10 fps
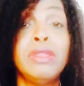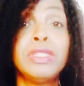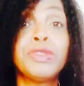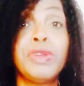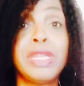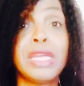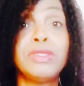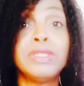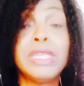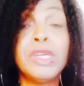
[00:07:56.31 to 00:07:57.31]
the Screen
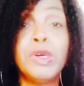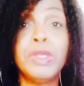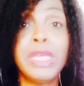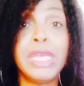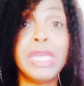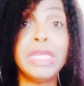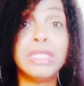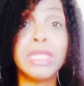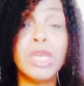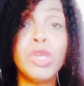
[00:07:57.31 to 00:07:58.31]
Actors Guild, is